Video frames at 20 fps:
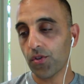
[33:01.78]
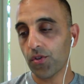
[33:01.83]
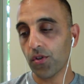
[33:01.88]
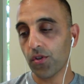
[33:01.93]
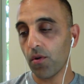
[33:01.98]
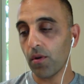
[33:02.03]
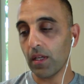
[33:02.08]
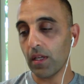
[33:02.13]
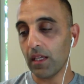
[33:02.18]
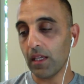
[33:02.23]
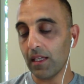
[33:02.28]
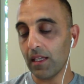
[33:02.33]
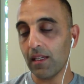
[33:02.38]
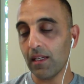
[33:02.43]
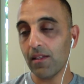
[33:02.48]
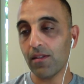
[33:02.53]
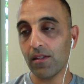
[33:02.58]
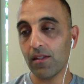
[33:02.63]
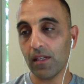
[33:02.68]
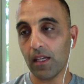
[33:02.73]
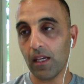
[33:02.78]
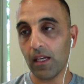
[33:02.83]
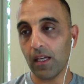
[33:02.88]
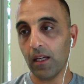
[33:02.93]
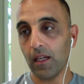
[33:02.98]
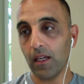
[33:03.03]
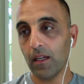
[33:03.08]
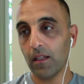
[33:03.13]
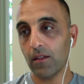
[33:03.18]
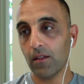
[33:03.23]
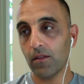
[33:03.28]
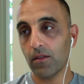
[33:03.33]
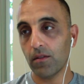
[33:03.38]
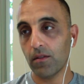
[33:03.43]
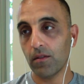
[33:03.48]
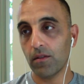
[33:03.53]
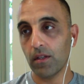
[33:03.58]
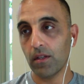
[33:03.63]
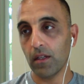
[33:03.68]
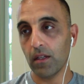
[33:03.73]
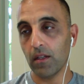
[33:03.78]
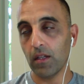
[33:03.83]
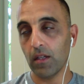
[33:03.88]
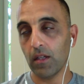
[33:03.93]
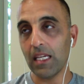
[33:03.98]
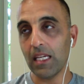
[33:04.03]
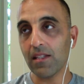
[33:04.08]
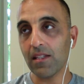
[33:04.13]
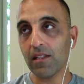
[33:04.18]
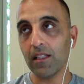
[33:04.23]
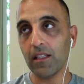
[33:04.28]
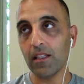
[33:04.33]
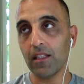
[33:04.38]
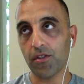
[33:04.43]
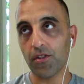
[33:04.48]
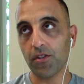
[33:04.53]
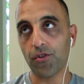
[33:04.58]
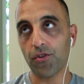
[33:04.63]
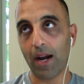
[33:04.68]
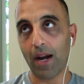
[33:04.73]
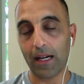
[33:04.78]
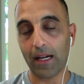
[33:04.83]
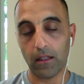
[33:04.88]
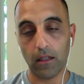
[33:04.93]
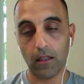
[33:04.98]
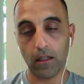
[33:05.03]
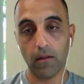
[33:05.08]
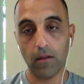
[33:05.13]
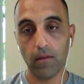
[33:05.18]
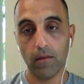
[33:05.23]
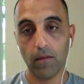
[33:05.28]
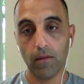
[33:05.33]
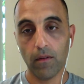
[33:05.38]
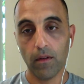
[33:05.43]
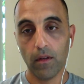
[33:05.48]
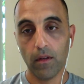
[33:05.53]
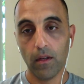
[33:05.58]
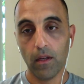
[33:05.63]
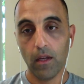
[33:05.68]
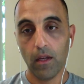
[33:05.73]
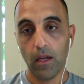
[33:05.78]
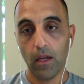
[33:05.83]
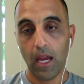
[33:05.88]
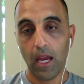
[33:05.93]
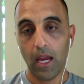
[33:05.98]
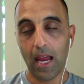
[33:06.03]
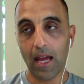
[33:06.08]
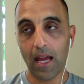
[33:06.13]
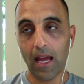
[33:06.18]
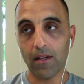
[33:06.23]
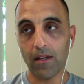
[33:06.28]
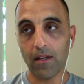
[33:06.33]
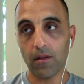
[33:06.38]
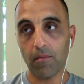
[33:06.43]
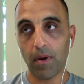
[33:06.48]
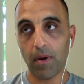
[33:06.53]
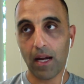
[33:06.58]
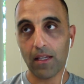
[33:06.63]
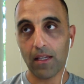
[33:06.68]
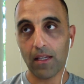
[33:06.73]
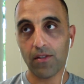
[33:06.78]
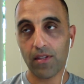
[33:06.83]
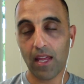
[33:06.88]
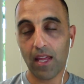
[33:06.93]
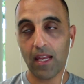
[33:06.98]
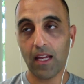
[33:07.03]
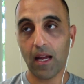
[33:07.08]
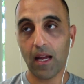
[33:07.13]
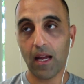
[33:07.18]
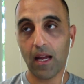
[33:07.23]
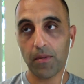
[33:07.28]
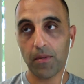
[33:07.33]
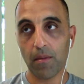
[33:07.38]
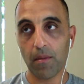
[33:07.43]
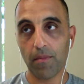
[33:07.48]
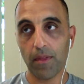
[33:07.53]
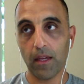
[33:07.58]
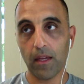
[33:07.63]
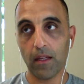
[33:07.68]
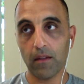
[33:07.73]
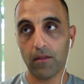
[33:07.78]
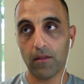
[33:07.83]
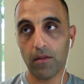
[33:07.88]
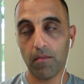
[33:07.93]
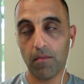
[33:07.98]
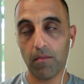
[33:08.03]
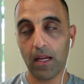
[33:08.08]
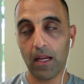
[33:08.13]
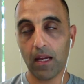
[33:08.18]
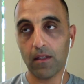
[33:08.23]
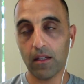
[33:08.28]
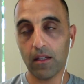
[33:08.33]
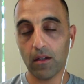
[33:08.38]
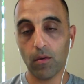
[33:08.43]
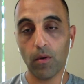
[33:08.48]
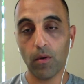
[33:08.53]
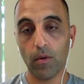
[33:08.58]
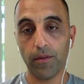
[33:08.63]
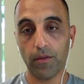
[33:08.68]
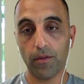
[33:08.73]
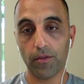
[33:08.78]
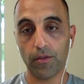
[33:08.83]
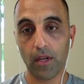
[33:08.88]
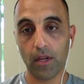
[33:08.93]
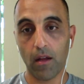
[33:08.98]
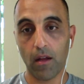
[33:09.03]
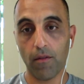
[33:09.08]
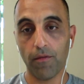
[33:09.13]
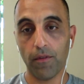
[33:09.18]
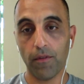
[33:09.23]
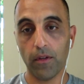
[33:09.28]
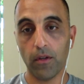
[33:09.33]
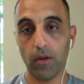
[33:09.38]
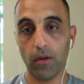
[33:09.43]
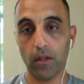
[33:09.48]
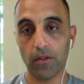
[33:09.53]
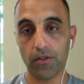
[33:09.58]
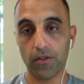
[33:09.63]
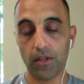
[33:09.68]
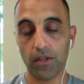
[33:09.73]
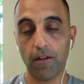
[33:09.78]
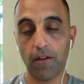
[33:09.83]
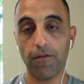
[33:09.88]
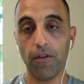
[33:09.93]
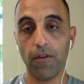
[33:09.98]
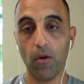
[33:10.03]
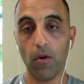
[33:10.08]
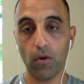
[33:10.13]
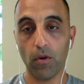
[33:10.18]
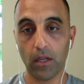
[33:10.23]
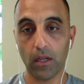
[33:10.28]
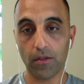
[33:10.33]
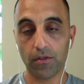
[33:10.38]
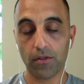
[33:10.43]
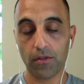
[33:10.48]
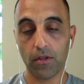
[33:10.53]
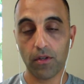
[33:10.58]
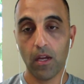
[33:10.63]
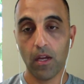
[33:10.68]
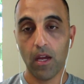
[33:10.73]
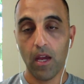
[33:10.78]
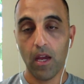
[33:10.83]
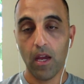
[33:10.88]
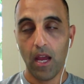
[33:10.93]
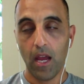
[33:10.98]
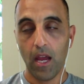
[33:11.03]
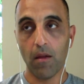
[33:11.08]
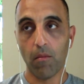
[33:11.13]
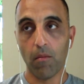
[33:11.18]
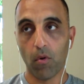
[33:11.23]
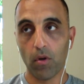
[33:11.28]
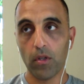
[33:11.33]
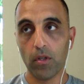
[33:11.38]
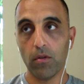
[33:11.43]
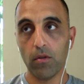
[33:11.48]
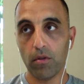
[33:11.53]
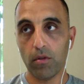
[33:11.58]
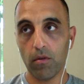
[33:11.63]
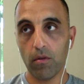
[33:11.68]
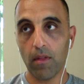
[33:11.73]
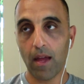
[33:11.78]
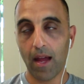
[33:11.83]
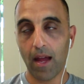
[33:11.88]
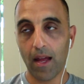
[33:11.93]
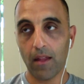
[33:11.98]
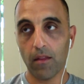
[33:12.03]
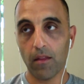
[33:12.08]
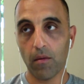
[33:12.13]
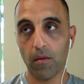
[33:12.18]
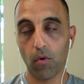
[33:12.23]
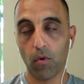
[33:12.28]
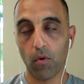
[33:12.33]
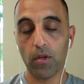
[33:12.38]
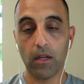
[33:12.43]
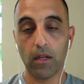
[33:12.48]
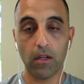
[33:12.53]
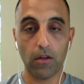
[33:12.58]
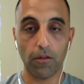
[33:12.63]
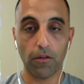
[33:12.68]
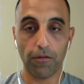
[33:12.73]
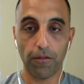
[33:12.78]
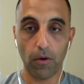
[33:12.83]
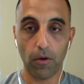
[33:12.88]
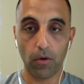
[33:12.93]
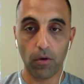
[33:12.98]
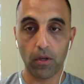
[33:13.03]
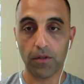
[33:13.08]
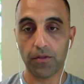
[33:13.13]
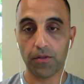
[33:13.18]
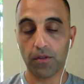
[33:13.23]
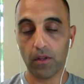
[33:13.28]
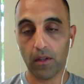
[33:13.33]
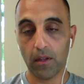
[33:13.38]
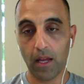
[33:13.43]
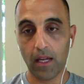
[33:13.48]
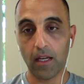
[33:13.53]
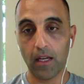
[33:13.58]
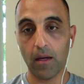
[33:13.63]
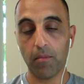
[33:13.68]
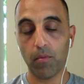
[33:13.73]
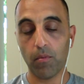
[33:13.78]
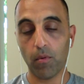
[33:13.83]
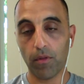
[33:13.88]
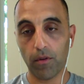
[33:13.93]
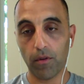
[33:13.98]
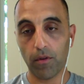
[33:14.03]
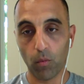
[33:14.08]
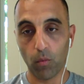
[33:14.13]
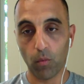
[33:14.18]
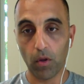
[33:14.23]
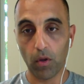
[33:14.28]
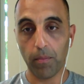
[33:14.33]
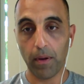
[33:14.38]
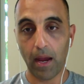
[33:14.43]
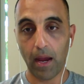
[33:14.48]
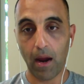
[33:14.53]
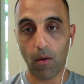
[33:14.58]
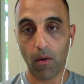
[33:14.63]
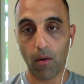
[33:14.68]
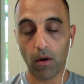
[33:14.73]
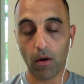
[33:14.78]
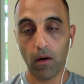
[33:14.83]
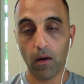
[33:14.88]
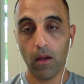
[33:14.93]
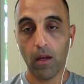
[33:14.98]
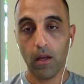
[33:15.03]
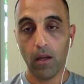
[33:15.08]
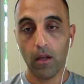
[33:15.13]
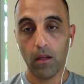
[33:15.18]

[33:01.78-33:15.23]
so easily distracted. And by setting up something to make a deal with yourself, you can stay focused. And the more you do that, the more you get your focus to line up with your willpower.